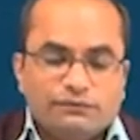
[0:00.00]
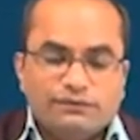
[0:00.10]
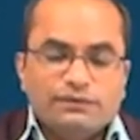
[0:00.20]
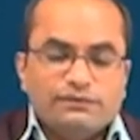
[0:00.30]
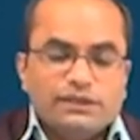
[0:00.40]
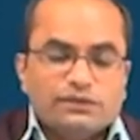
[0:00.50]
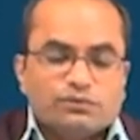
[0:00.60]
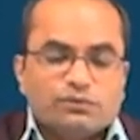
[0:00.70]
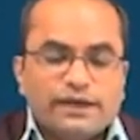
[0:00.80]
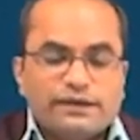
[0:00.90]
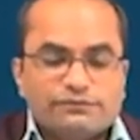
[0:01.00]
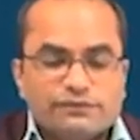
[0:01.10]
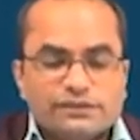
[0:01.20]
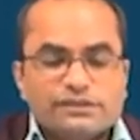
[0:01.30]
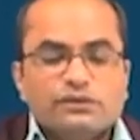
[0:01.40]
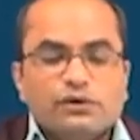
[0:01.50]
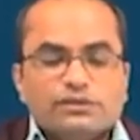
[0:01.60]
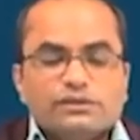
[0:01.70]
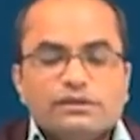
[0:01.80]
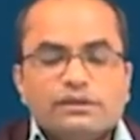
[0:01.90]
We need to write first the
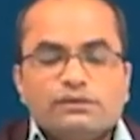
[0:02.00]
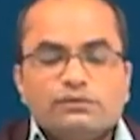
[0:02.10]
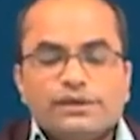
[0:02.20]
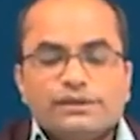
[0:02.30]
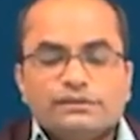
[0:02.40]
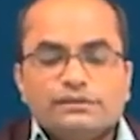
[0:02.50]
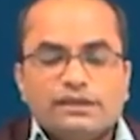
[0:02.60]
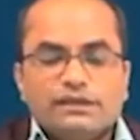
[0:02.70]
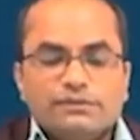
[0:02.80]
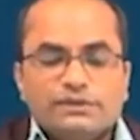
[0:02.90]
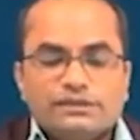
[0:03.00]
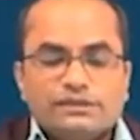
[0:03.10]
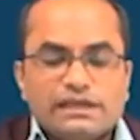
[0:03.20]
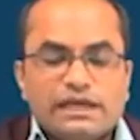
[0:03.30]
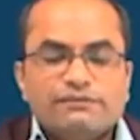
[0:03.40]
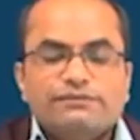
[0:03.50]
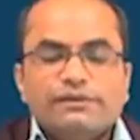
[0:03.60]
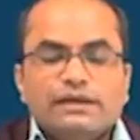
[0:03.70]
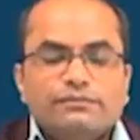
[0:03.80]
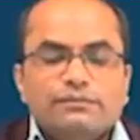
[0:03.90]
auxiliary equation that means this f
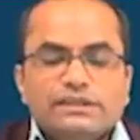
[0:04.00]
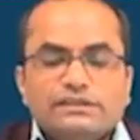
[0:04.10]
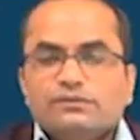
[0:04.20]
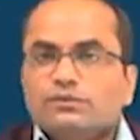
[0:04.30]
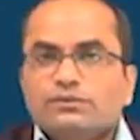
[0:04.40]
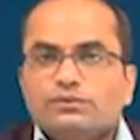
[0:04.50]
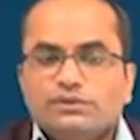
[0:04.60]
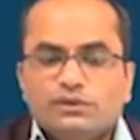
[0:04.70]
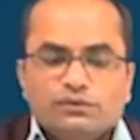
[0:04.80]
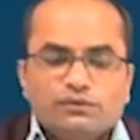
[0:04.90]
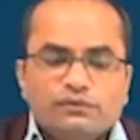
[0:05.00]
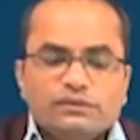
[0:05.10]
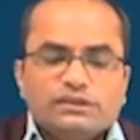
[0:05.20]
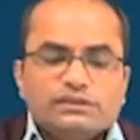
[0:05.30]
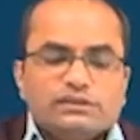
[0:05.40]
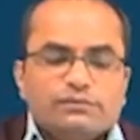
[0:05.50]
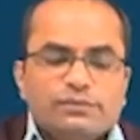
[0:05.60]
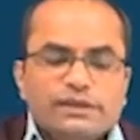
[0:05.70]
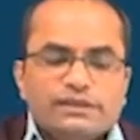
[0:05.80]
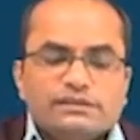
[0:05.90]
m is equal to 0. We will just
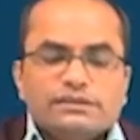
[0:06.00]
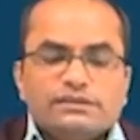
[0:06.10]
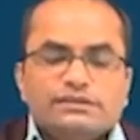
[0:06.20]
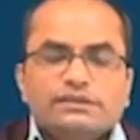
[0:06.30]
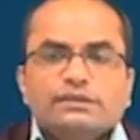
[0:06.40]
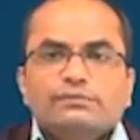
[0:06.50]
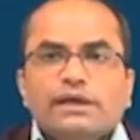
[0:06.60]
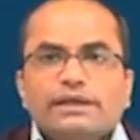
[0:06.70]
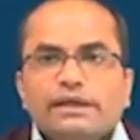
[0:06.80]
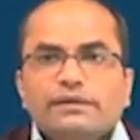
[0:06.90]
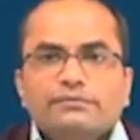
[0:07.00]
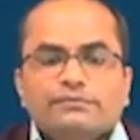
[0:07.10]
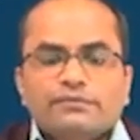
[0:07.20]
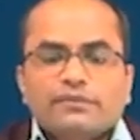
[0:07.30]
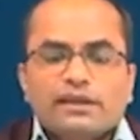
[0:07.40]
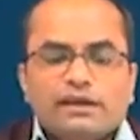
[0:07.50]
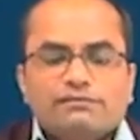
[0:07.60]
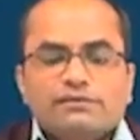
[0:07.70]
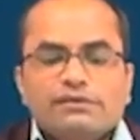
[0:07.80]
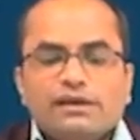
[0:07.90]
replace this d by m
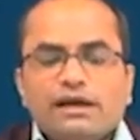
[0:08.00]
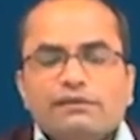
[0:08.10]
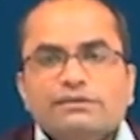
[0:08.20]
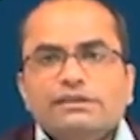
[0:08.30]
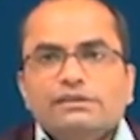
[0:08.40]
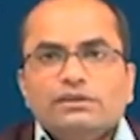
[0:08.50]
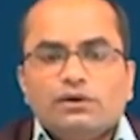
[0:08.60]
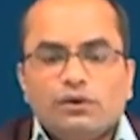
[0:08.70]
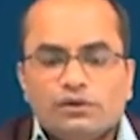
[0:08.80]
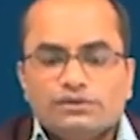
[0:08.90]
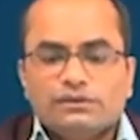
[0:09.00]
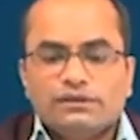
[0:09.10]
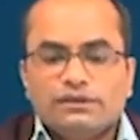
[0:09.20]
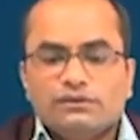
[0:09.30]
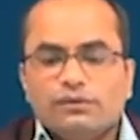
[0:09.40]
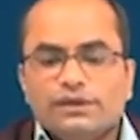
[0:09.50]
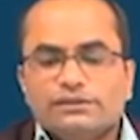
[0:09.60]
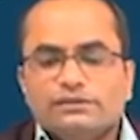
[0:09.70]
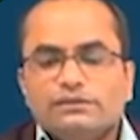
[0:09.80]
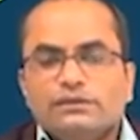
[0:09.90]
and we will have the auxiliary
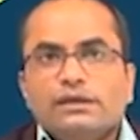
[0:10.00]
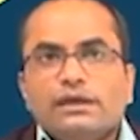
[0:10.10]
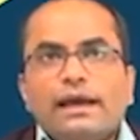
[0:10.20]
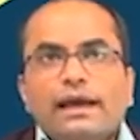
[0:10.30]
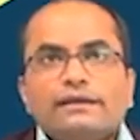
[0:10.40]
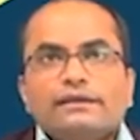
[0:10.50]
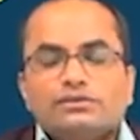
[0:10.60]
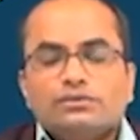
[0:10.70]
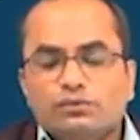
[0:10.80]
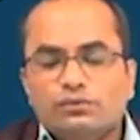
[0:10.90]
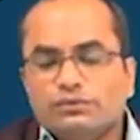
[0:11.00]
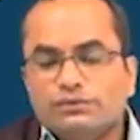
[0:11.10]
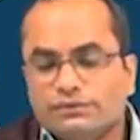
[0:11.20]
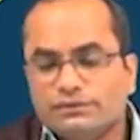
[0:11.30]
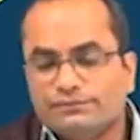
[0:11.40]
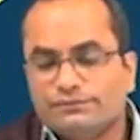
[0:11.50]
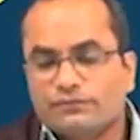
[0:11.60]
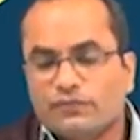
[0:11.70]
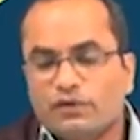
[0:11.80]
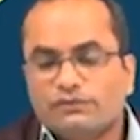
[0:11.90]
equation and its roots
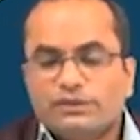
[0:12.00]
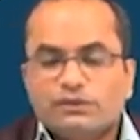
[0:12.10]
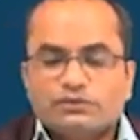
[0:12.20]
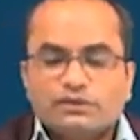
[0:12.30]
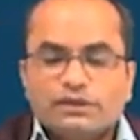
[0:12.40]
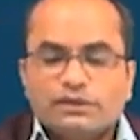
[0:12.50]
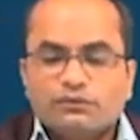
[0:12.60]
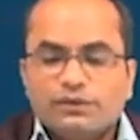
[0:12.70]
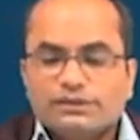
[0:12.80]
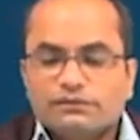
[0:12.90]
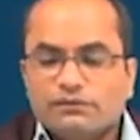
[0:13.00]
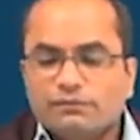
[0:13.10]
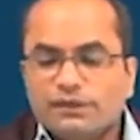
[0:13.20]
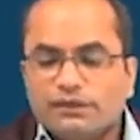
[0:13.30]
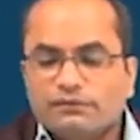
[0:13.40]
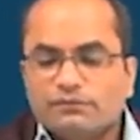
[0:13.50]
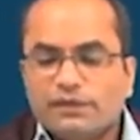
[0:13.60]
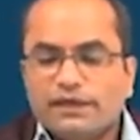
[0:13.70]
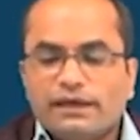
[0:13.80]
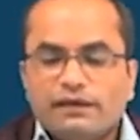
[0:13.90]
of the auxiliary equation will be given
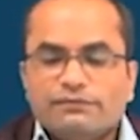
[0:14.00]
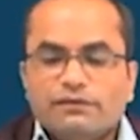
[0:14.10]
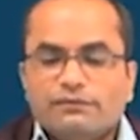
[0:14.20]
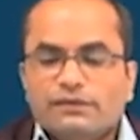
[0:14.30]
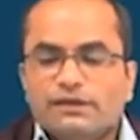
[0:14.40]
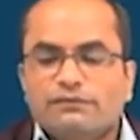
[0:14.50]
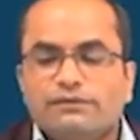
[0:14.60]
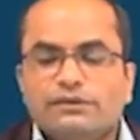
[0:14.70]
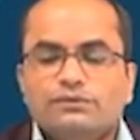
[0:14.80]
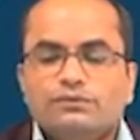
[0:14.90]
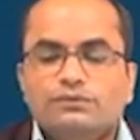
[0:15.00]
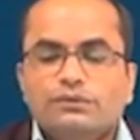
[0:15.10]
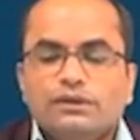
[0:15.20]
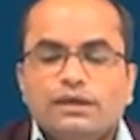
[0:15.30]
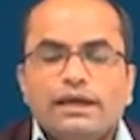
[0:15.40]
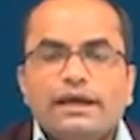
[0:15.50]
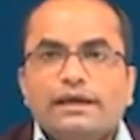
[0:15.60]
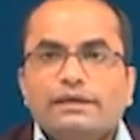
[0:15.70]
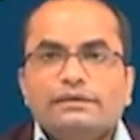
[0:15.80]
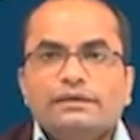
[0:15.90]
by alpha 1, alpha 2
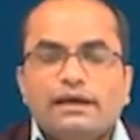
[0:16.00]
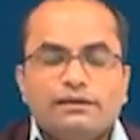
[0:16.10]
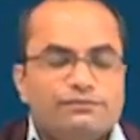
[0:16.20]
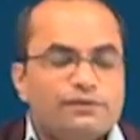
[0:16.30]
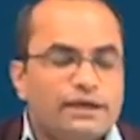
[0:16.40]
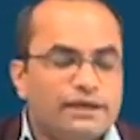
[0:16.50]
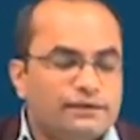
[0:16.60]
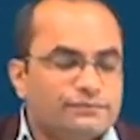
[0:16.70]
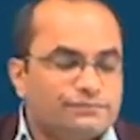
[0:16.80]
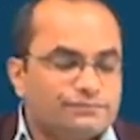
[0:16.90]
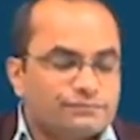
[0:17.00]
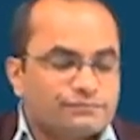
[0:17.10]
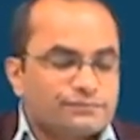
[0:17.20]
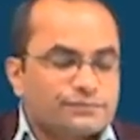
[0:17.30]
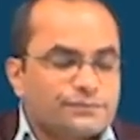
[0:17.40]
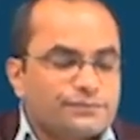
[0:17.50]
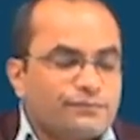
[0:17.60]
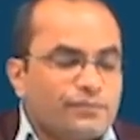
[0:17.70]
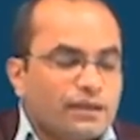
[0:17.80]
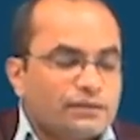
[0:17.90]
and alpha n.
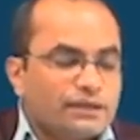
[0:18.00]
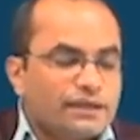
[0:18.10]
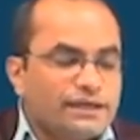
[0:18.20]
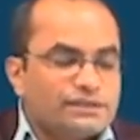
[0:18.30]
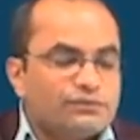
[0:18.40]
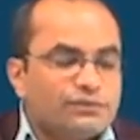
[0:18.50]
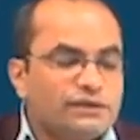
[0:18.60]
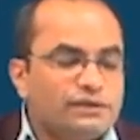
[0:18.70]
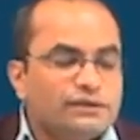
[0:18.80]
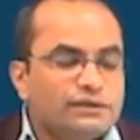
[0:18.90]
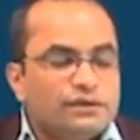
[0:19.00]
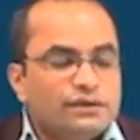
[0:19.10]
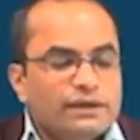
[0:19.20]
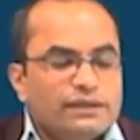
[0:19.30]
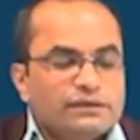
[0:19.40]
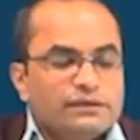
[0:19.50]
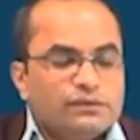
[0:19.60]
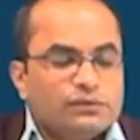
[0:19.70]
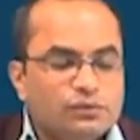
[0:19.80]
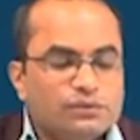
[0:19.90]
The case 1 when the
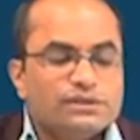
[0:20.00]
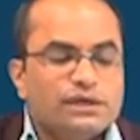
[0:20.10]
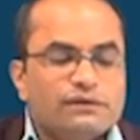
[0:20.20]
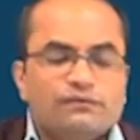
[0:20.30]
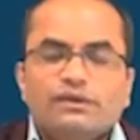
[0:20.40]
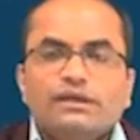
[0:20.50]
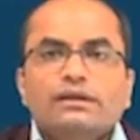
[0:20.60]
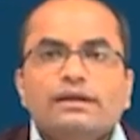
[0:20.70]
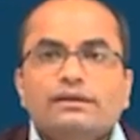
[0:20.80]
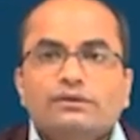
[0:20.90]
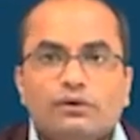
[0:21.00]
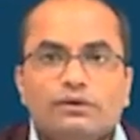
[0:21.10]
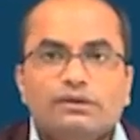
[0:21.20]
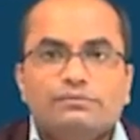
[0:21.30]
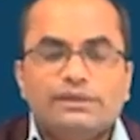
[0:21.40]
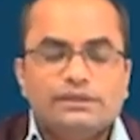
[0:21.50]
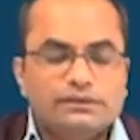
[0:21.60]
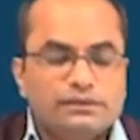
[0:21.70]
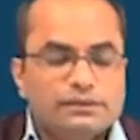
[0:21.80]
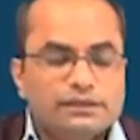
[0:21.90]
roots are real and non
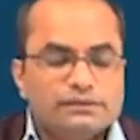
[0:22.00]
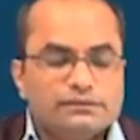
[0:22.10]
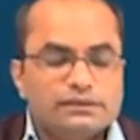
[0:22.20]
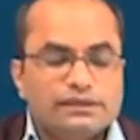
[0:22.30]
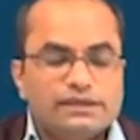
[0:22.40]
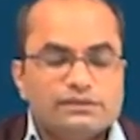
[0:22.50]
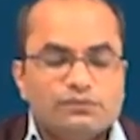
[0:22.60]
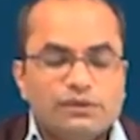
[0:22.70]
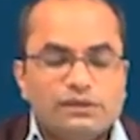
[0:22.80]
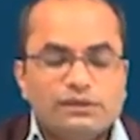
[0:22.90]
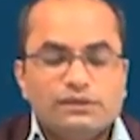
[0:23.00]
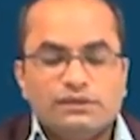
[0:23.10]
repeated that is the case 1.